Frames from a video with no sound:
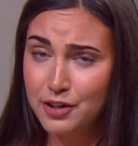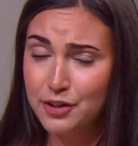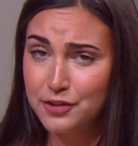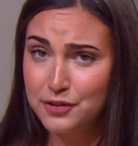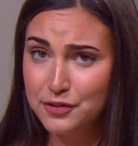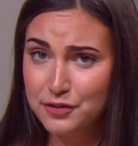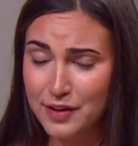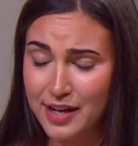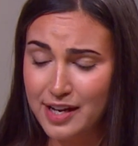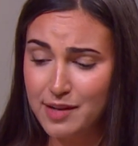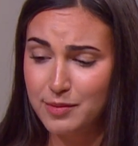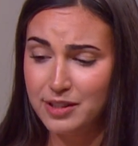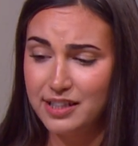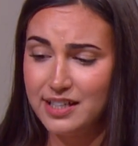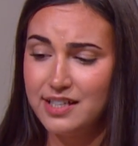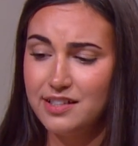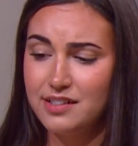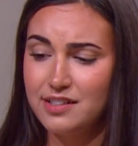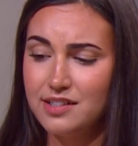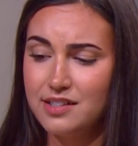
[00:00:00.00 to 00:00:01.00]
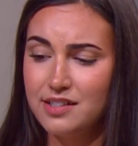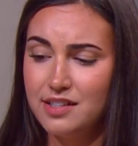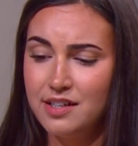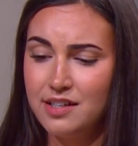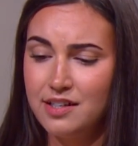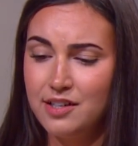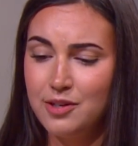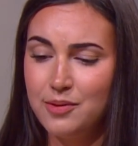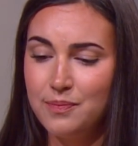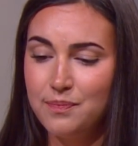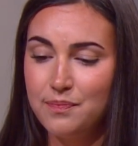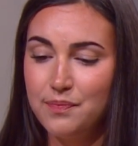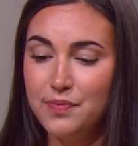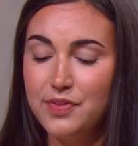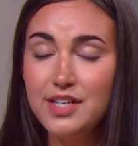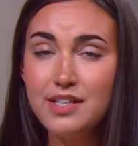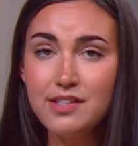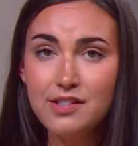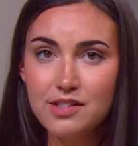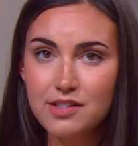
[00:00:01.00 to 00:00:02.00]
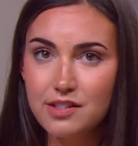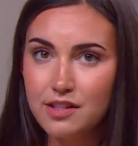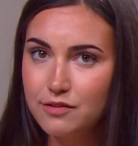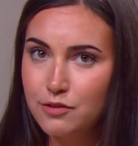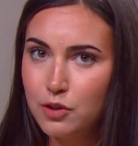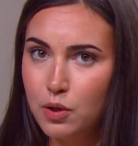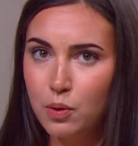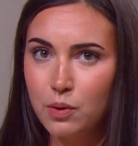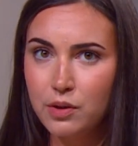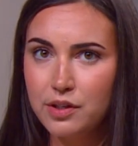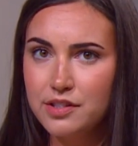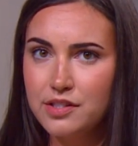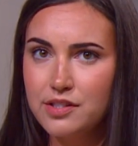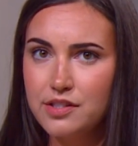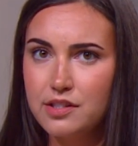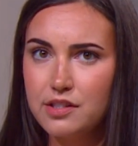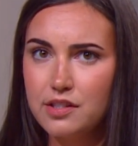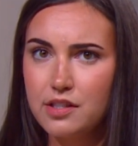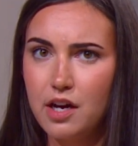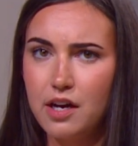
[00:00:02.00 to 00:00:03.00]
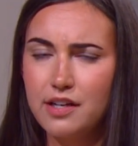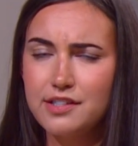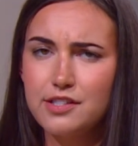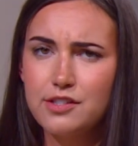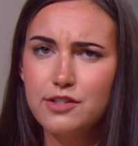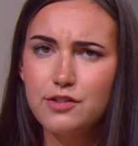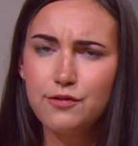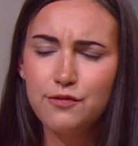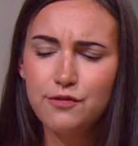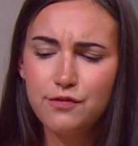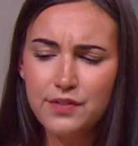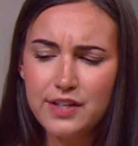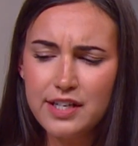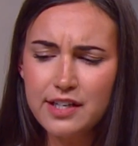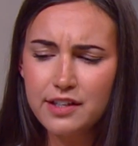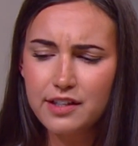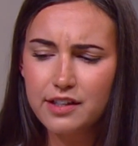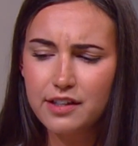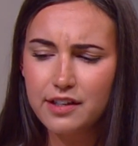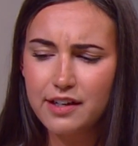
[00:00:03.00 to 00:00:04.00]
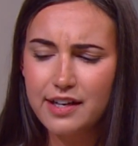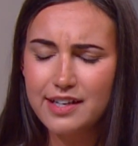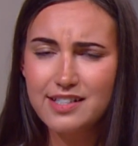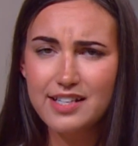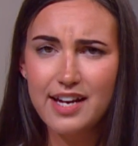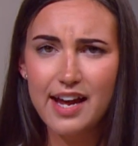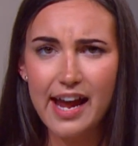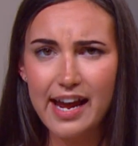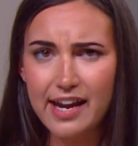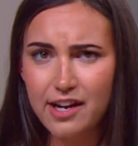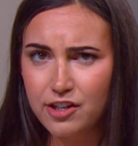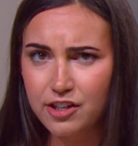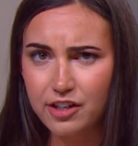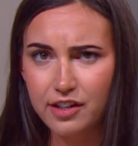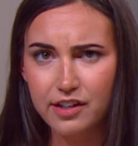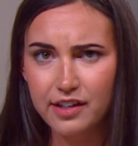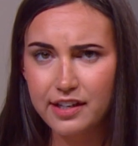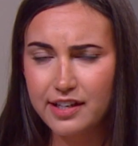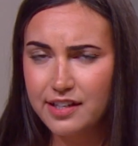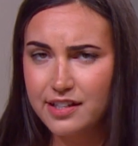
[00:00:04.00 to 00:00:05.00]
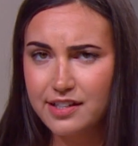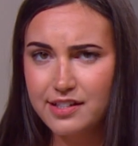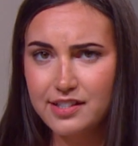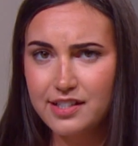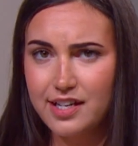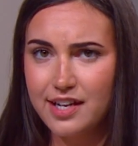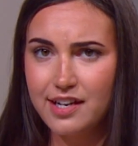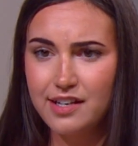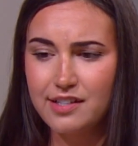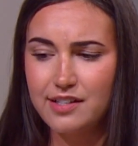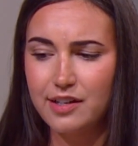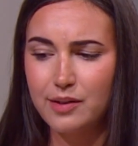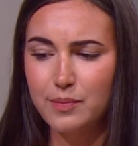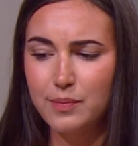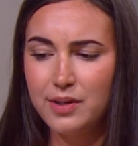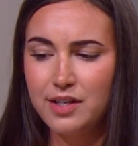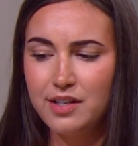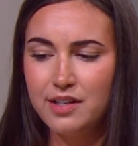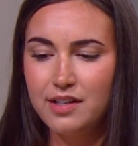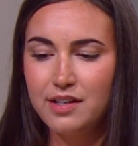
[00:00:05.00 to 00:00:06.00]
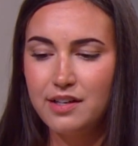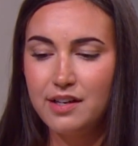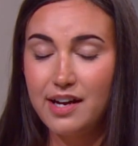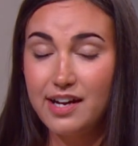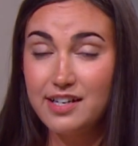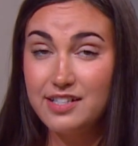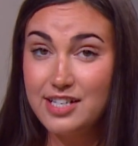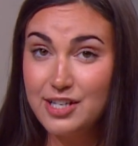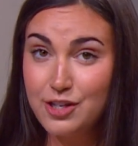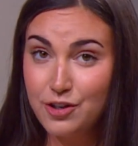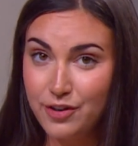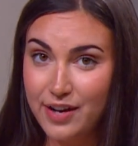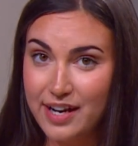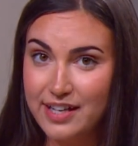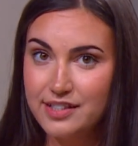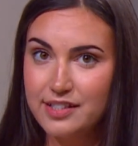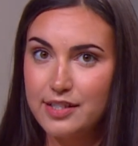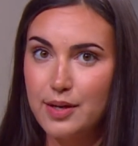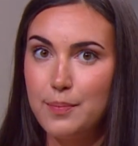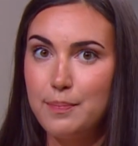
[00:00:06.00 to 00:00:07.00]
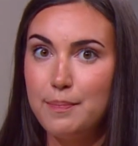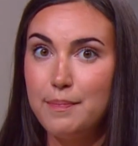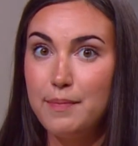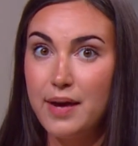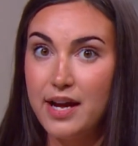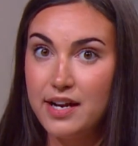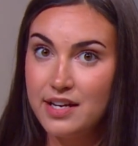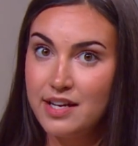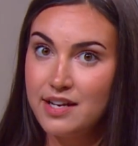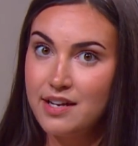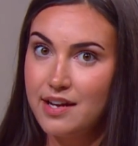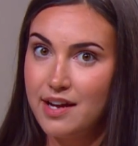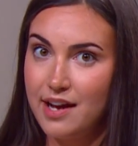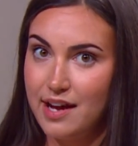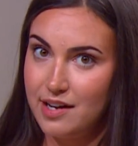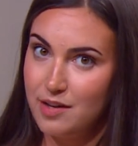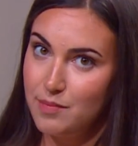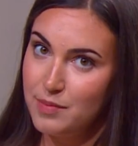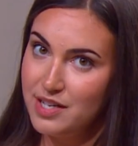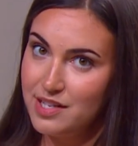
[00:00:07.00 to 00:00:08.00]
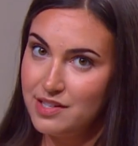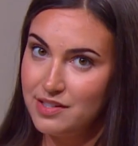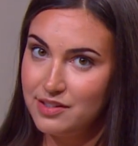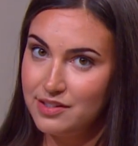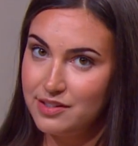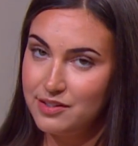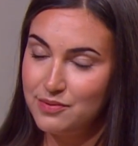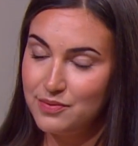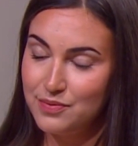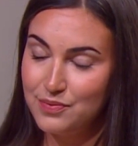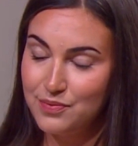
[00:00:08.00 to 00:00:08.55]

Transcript: families. This, of course, causes fear and anger in his kingdom, and he creates many enemies.